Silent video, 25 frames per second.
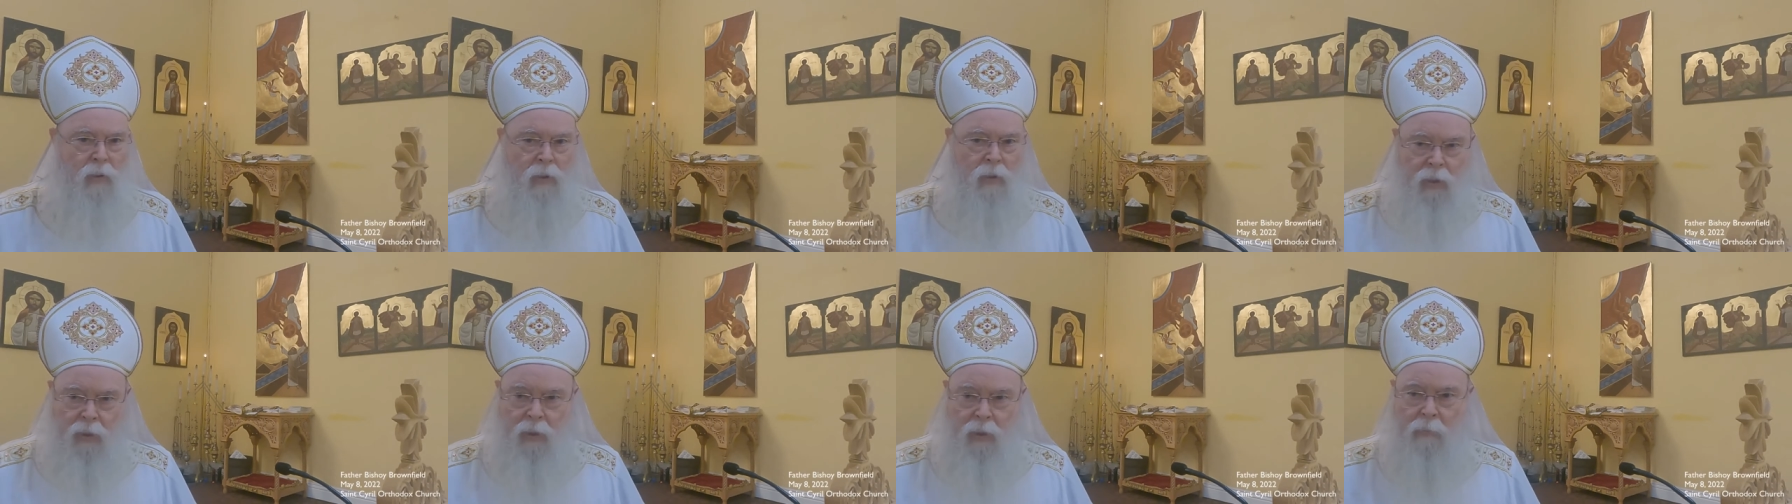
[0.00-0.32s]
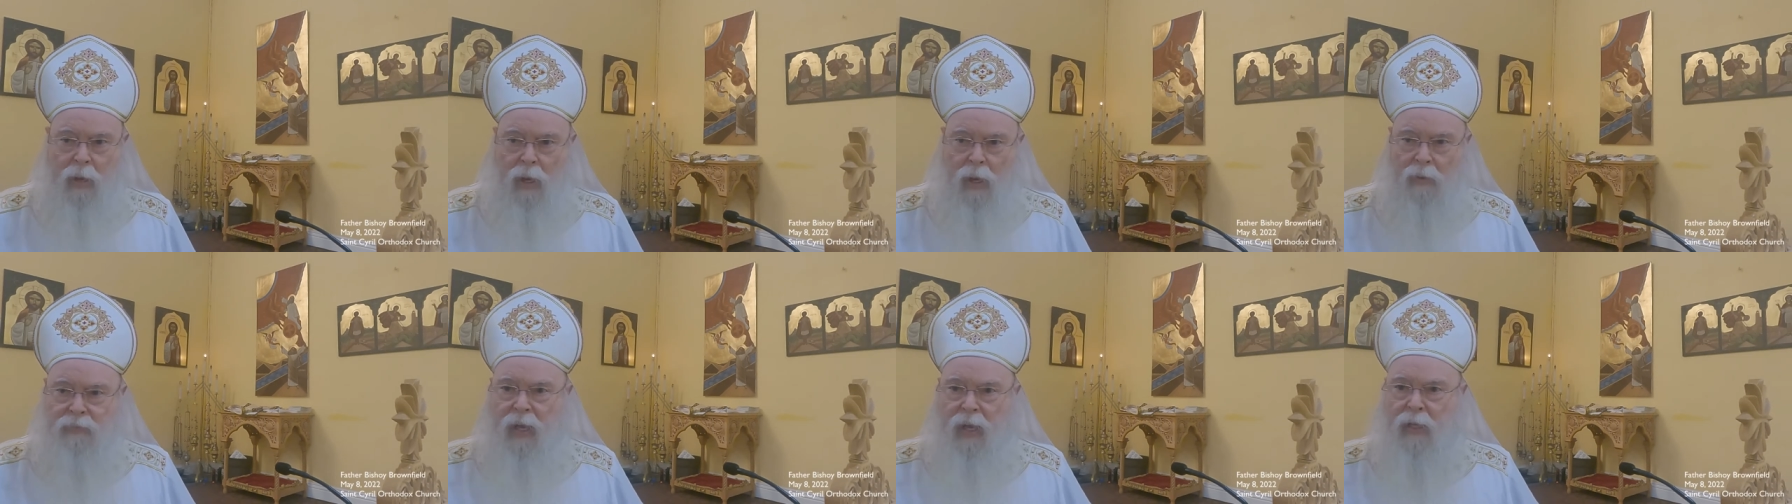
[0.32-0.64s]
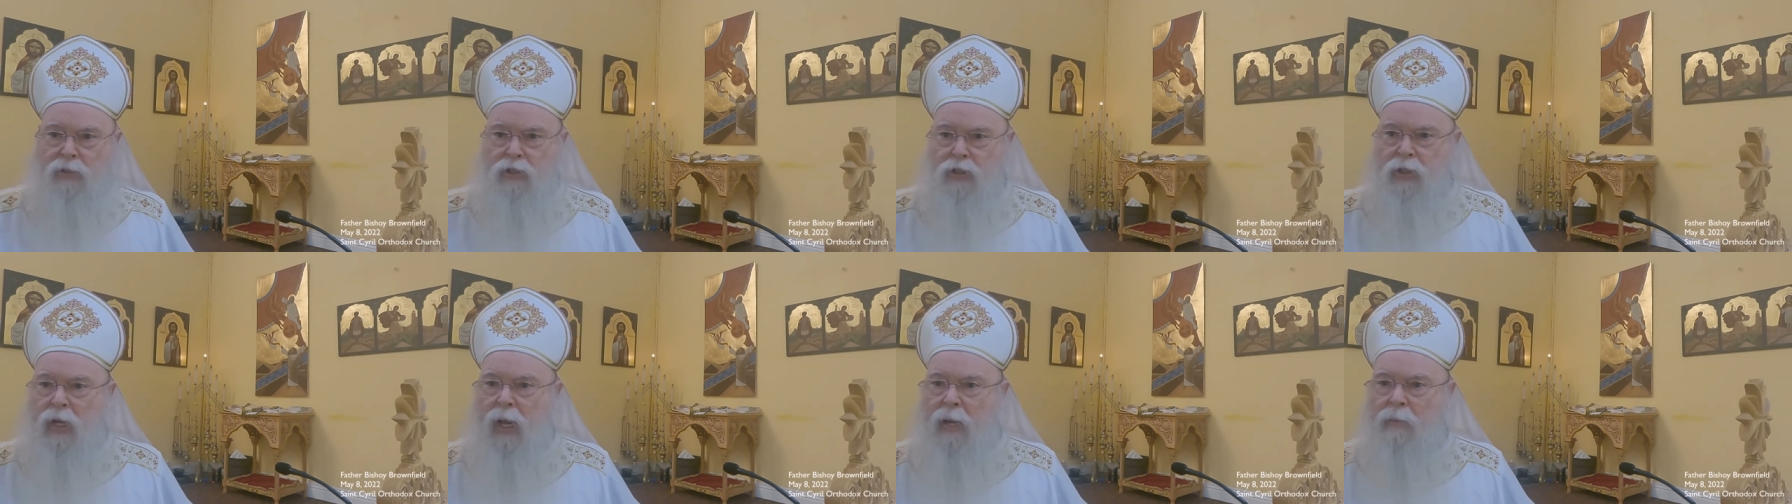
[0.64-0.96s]
In about
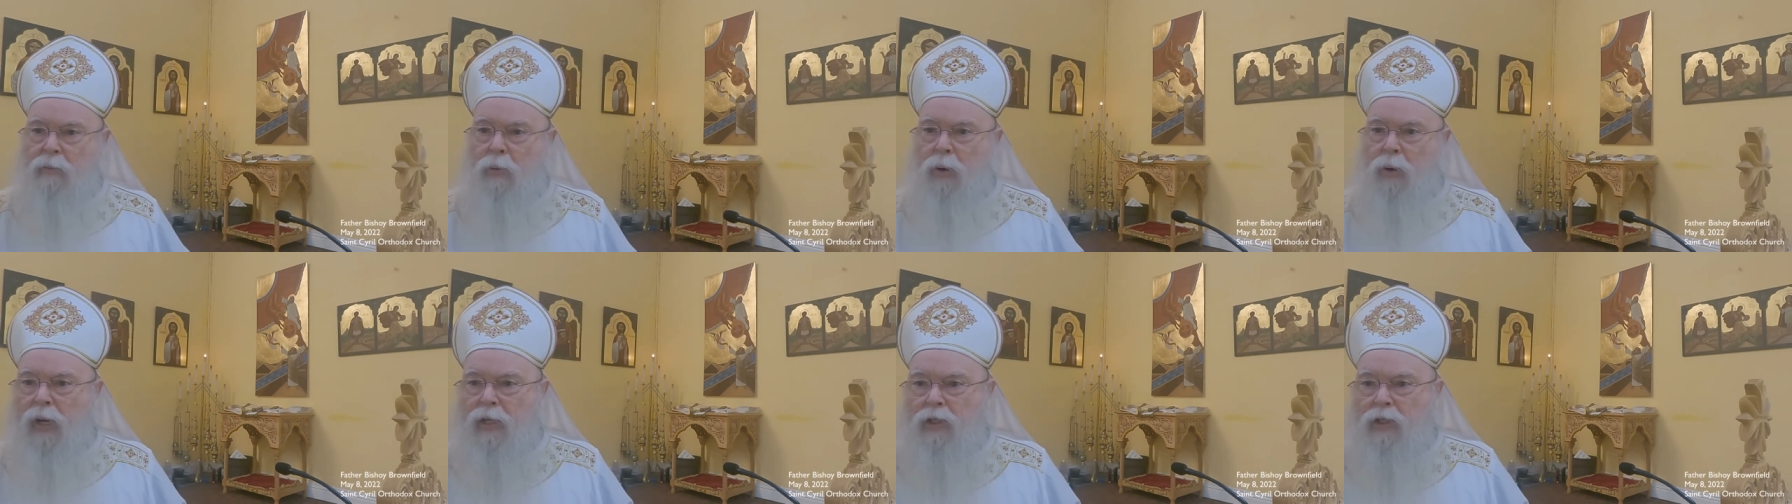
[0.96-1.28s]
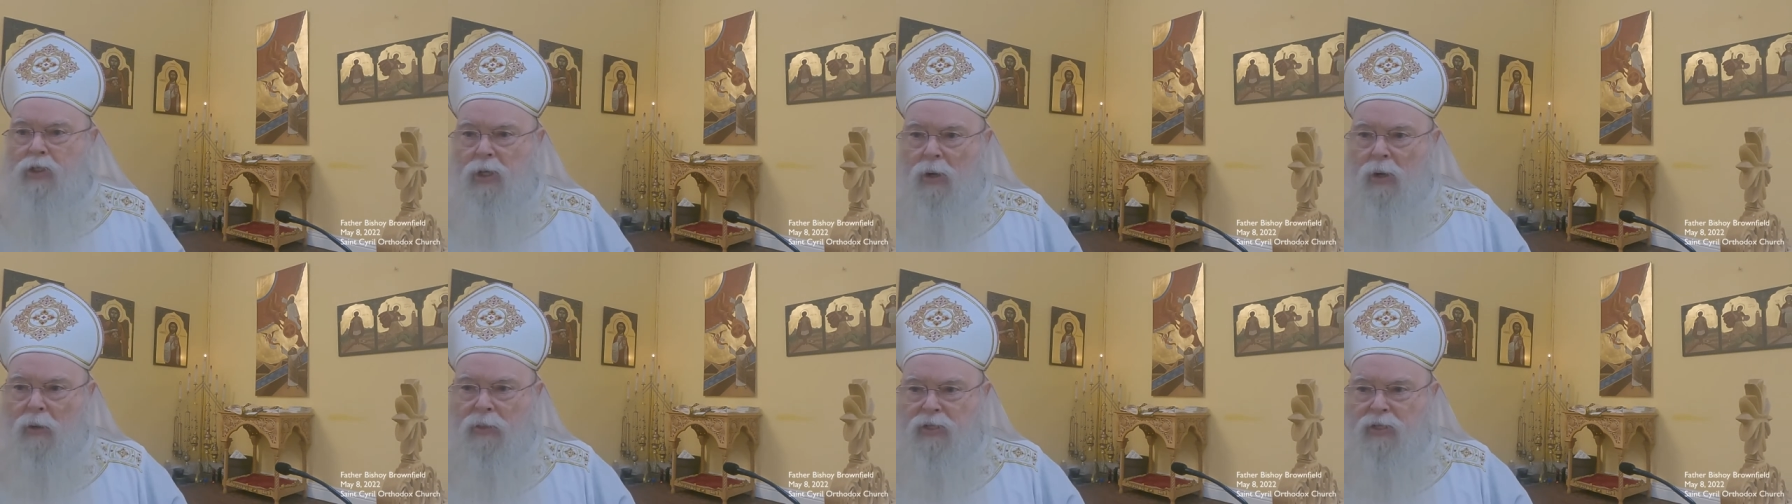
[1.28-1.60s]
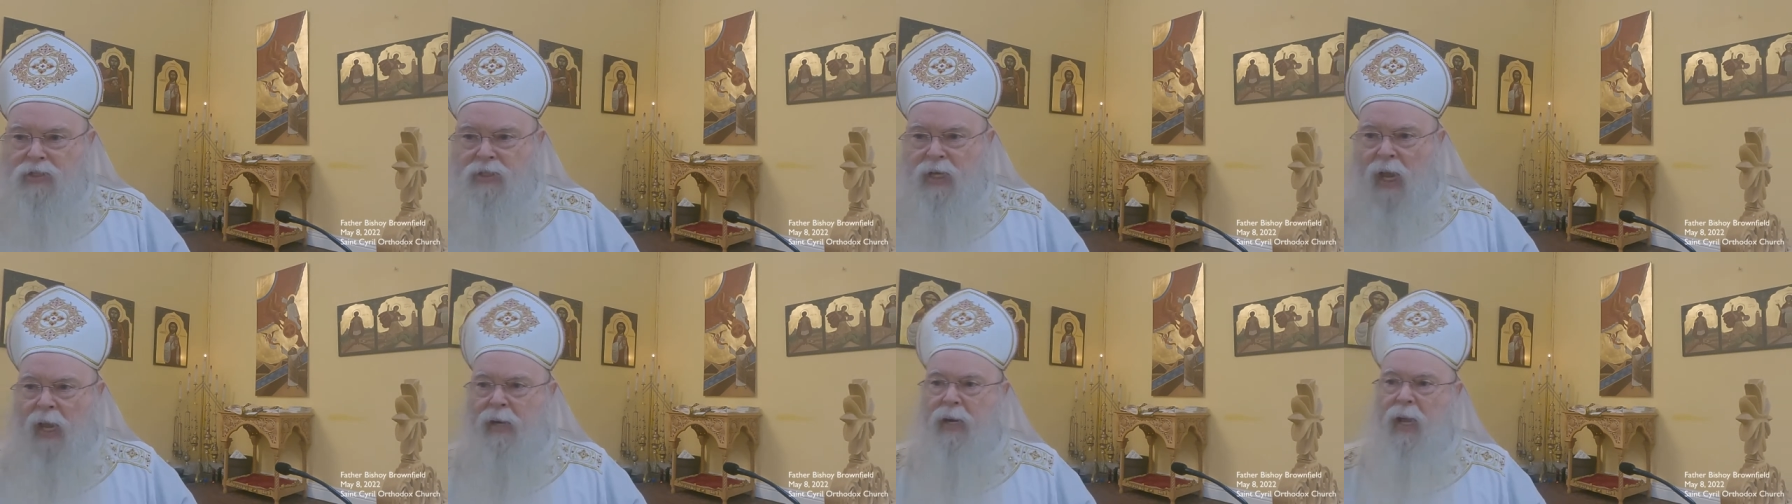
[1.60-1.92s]
that same ratio, the
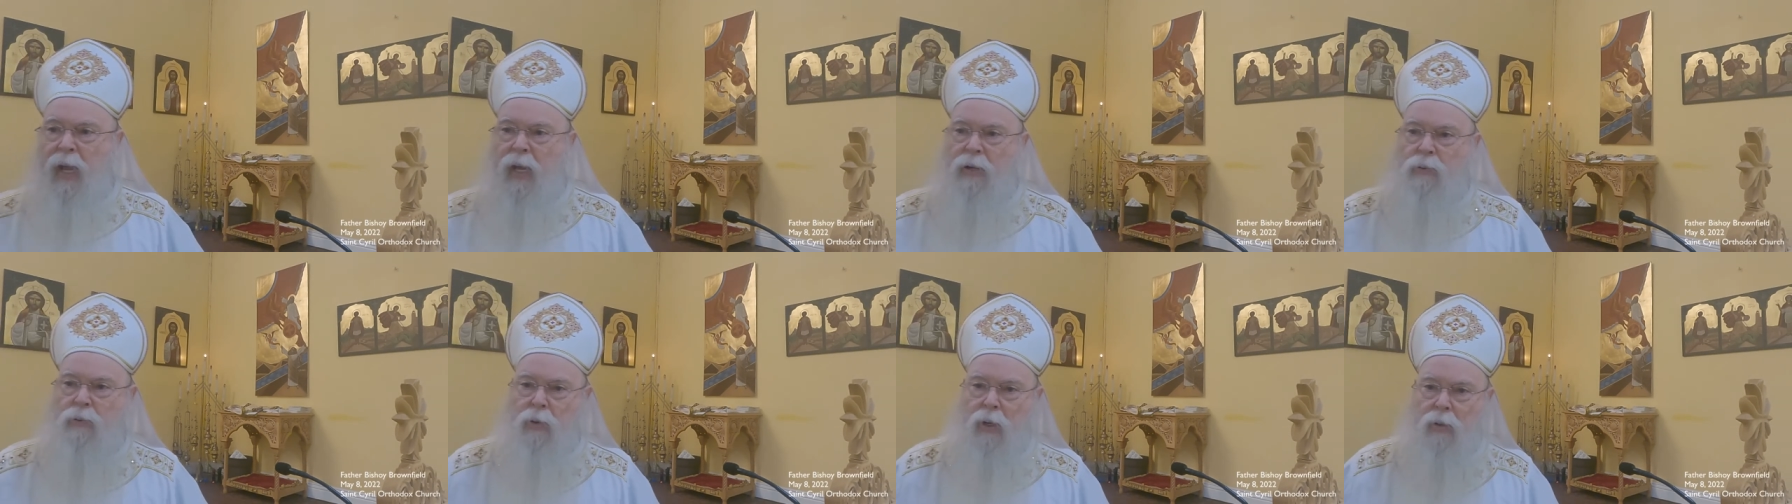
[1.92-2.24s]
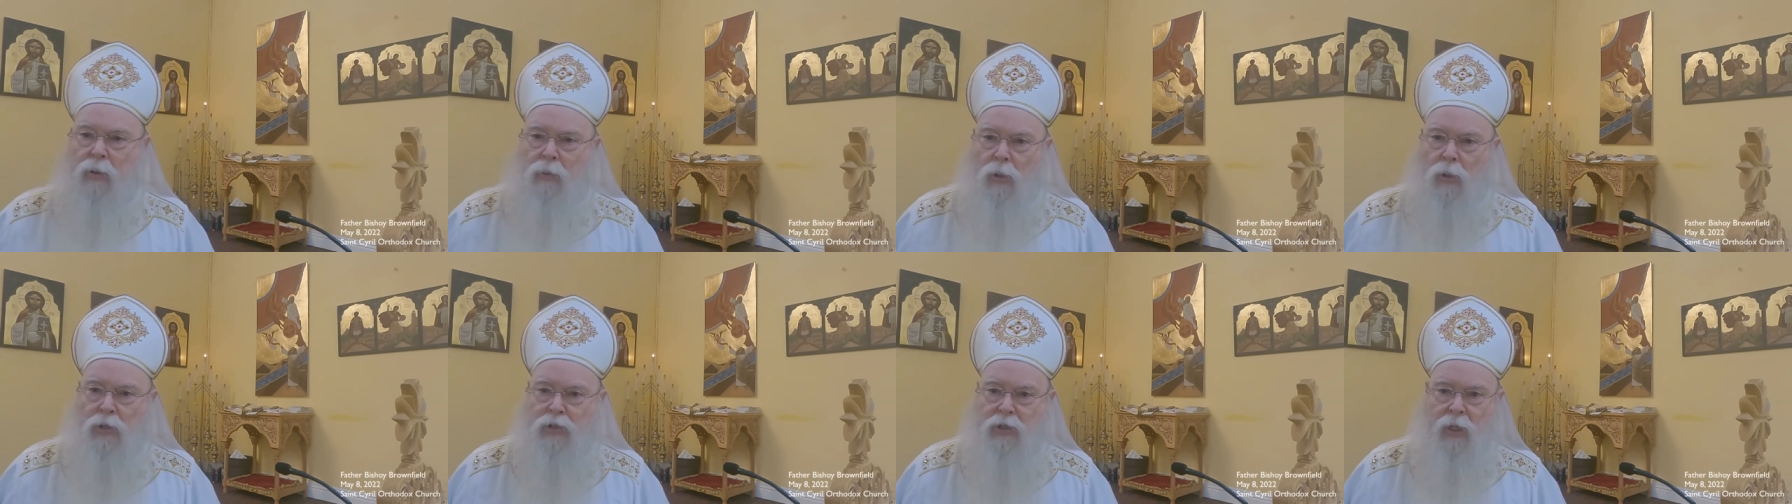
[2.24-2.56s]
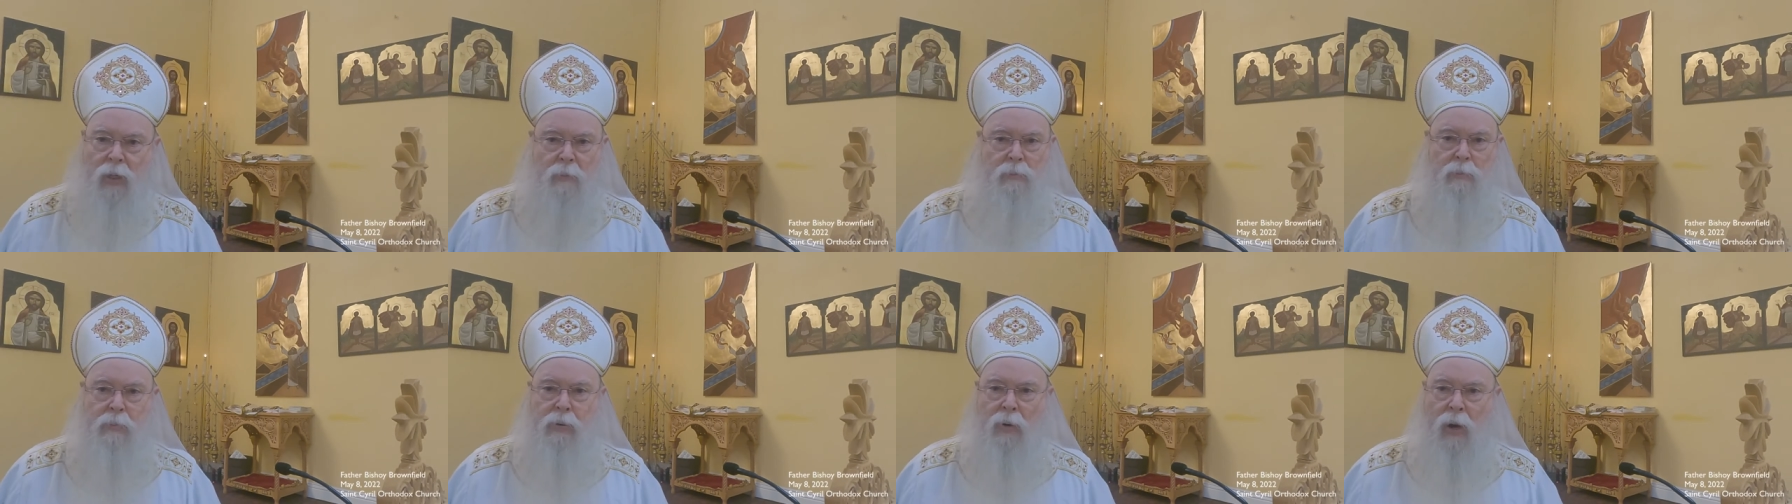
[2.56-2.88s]
Sanhedrin was
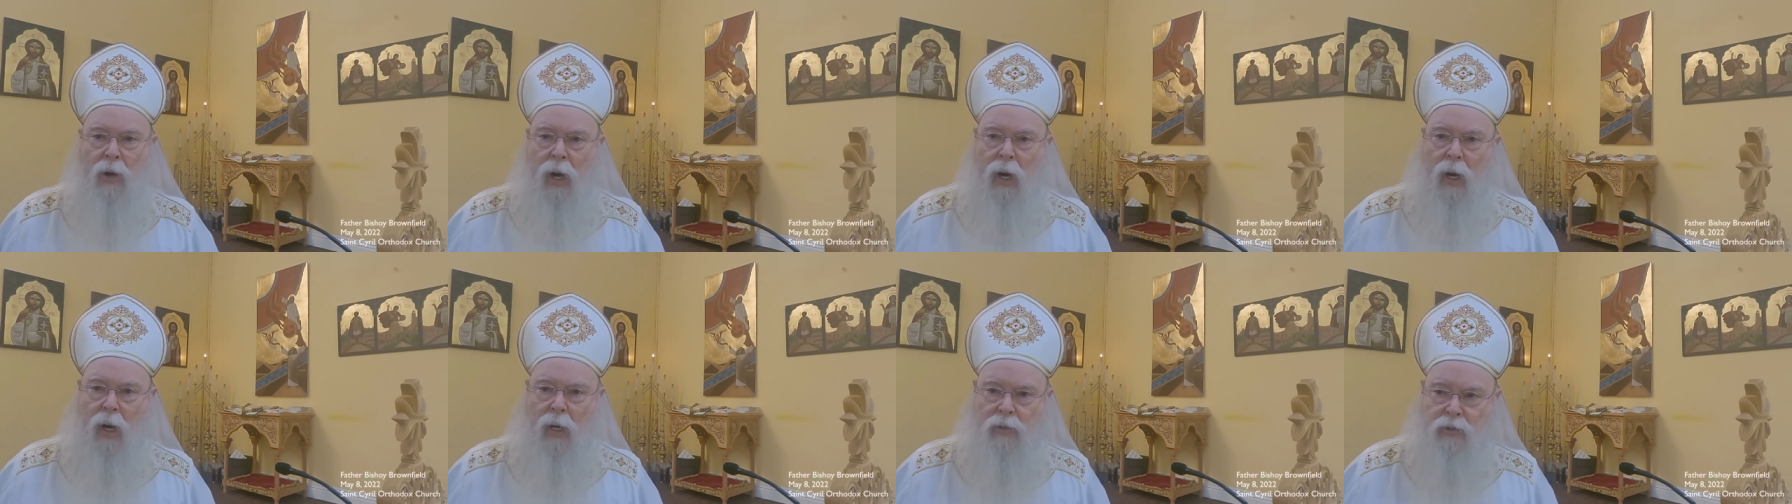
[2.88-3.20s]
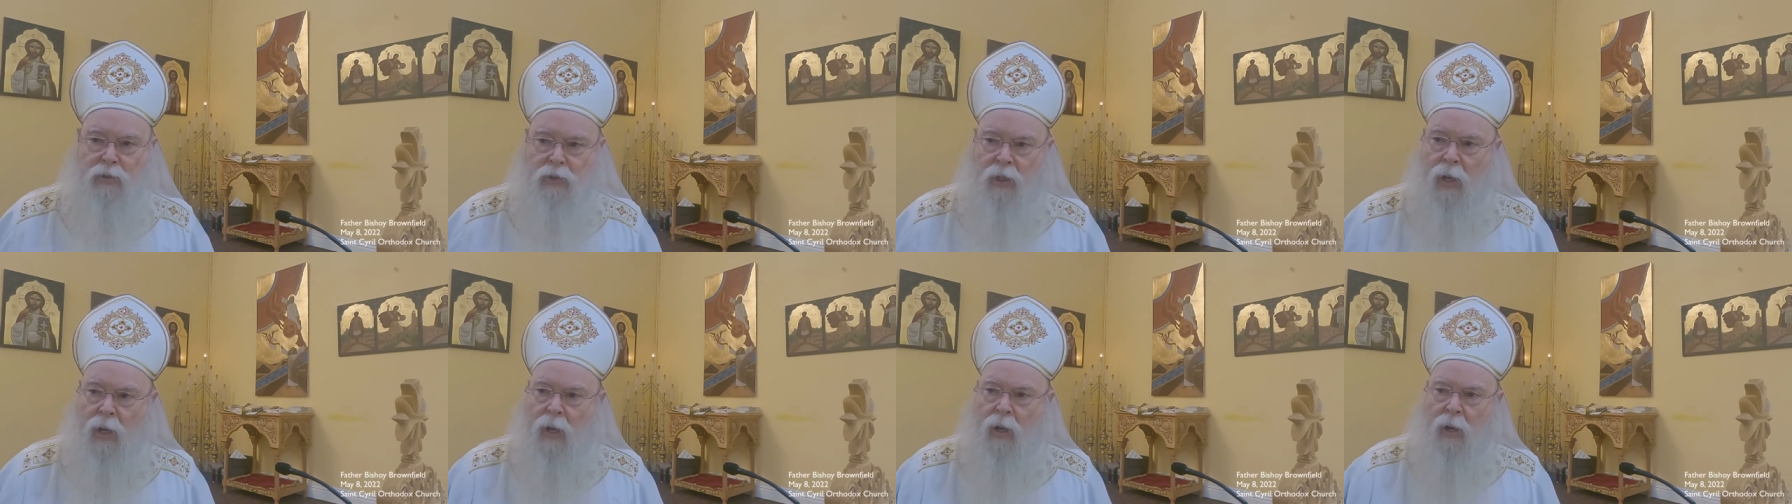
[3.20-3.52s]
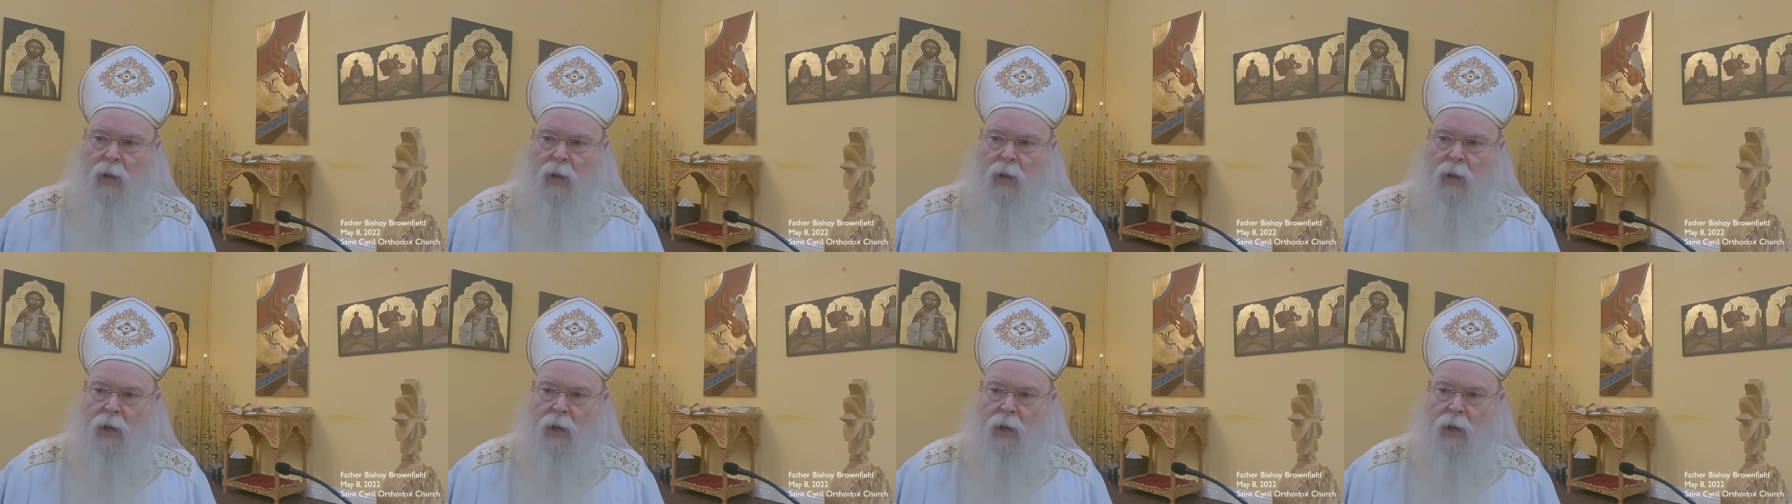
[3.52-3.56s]
comprised